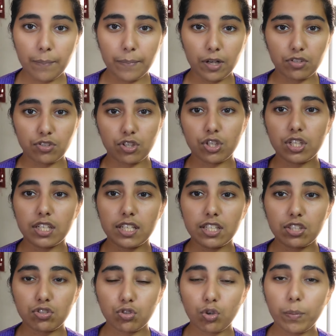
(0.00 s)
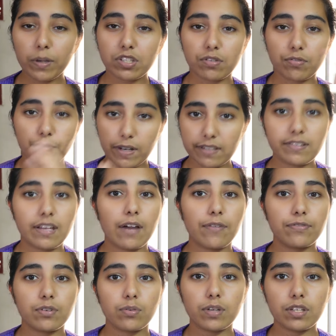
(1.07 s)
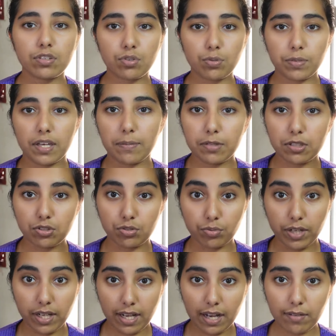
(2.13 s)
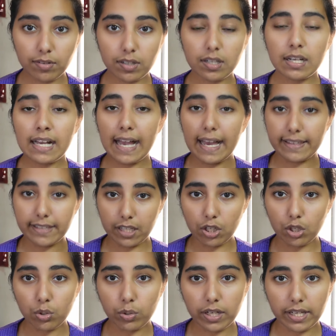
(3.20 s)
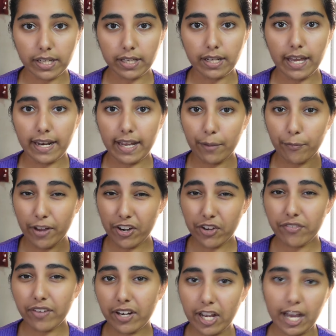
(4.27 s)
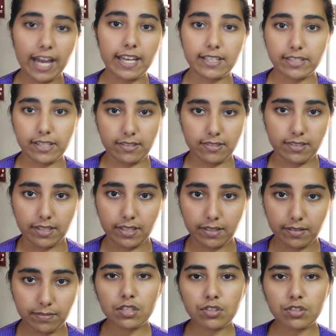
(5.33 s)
because you're going to need so much of rest afterwards to be able to recover and then go again at a very, very high intensity.